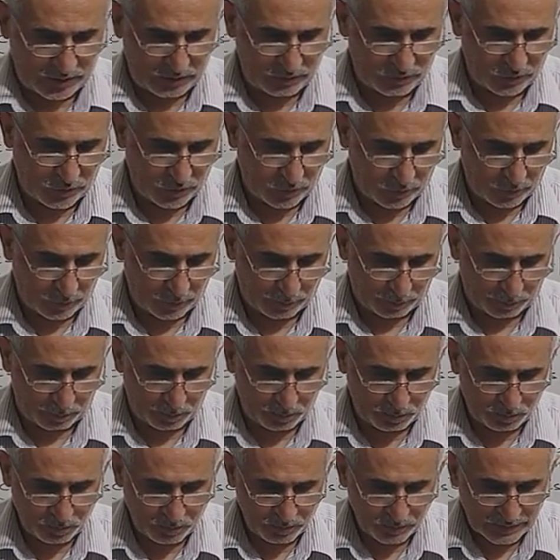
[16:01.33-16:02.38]
be
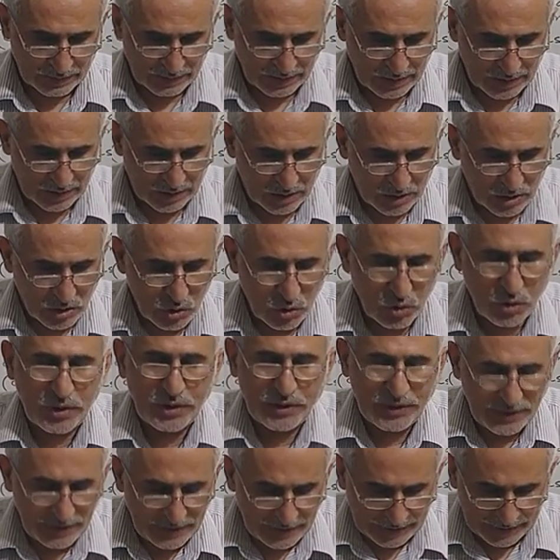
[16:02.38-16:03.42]
formed. So
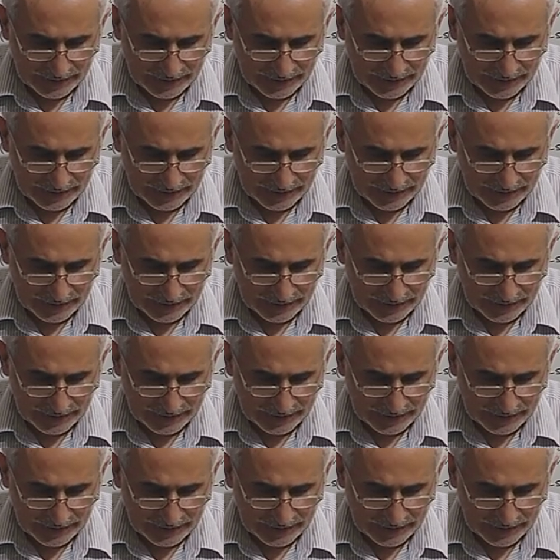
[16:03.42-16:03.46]
written